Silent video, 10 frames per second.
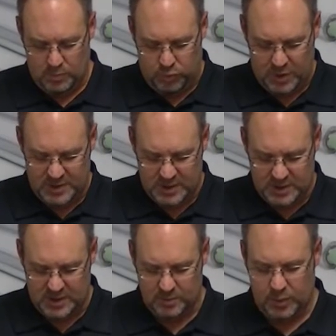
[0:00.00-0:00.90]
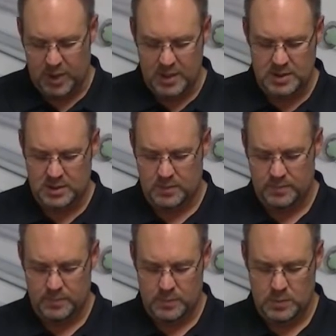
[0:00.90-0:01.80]
Press this in place
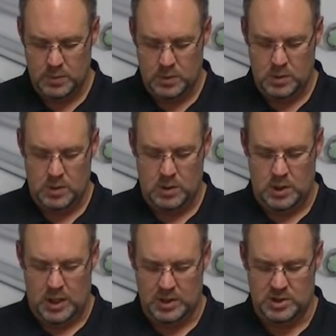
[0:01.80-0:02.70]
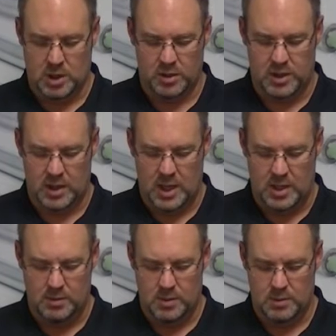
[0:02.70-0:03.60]
and start the
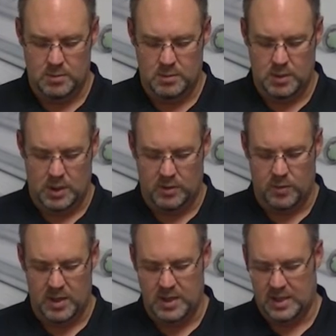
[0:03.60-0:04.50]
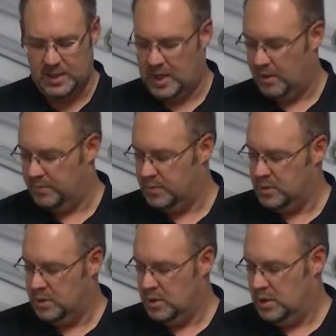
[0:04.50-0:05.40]
nut and thread that down.
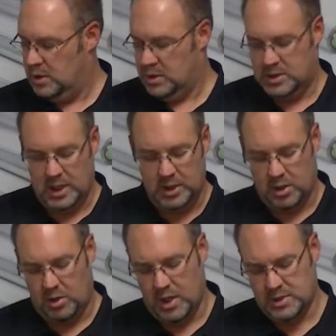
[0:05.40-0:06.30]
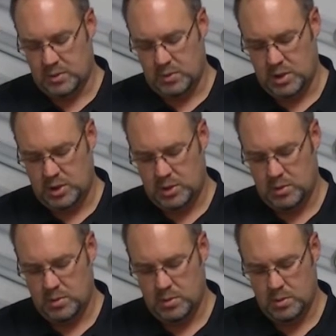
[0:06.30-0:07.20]
Take your crescent wrench,
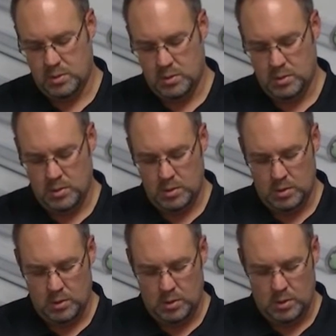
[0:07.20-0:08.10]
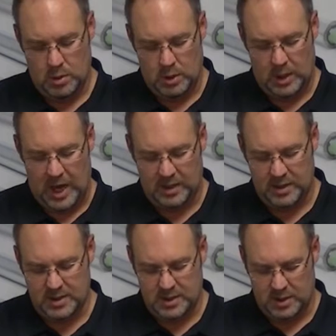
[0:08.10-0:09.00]
lock
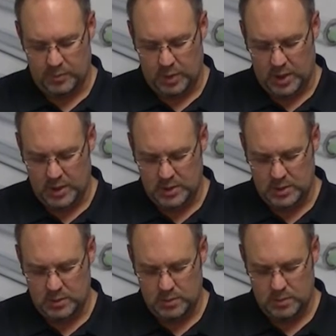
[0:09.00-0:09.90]
this into place